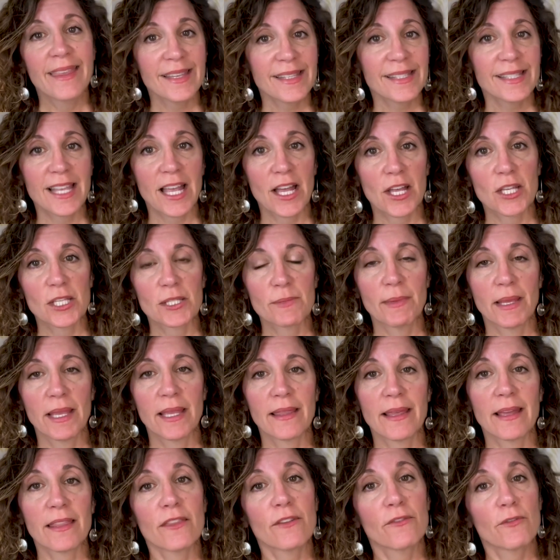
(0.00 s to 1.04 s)
This tells me
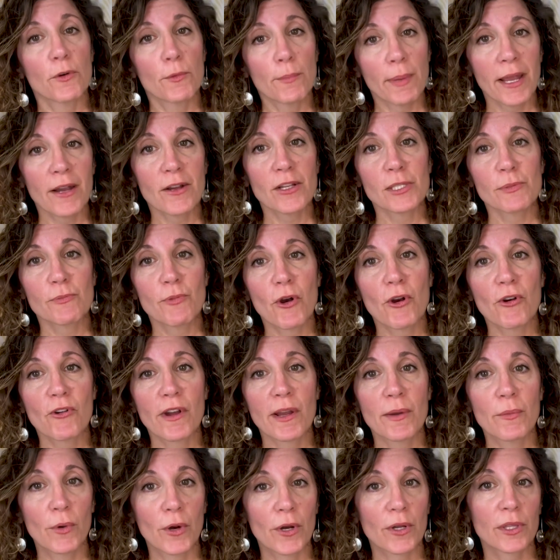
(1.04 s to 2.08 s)
that the forbearance
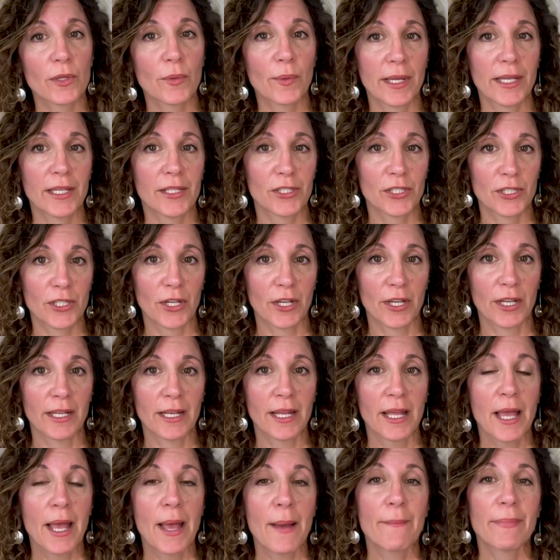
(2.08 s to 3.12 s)
program worked the way it
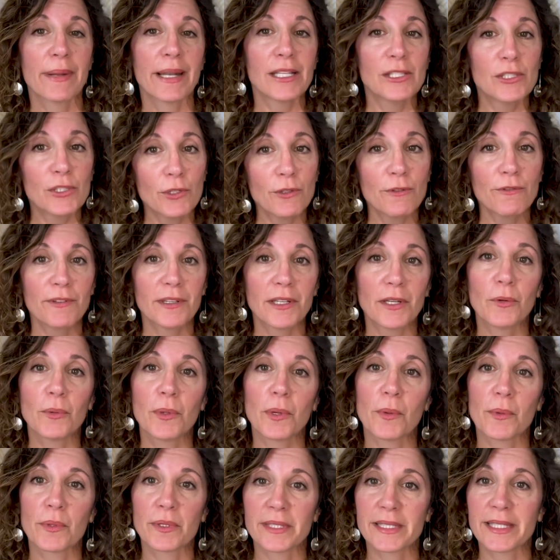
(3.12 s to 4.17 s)
should, but I do feel
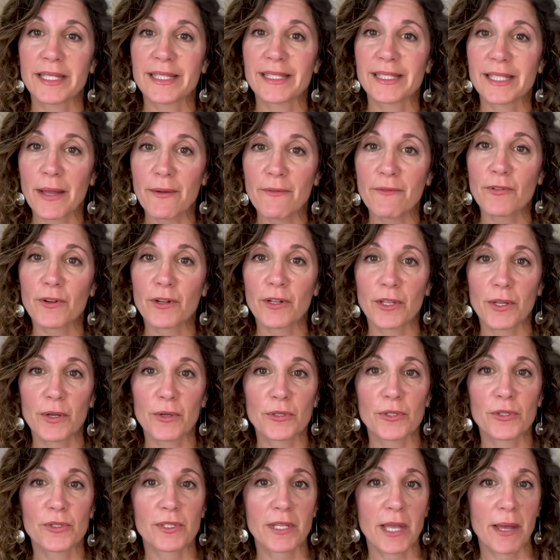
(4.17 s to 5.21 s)
we will see some
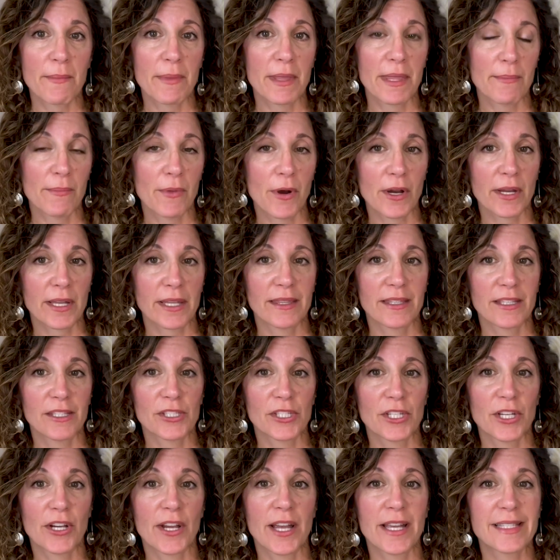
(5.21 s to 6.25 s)
foreclosures come on the market
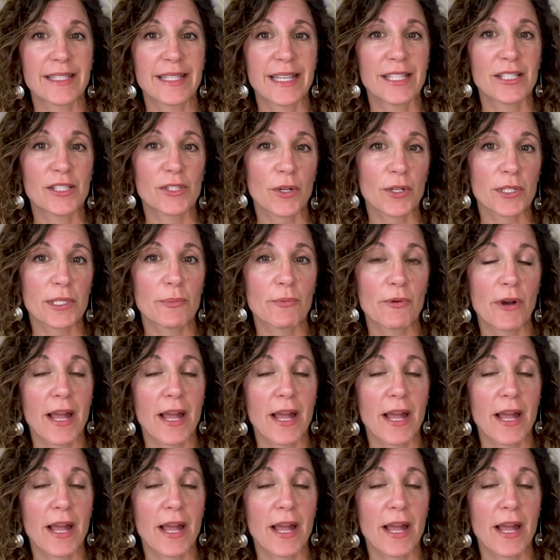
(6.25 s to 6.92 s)
this year as they start to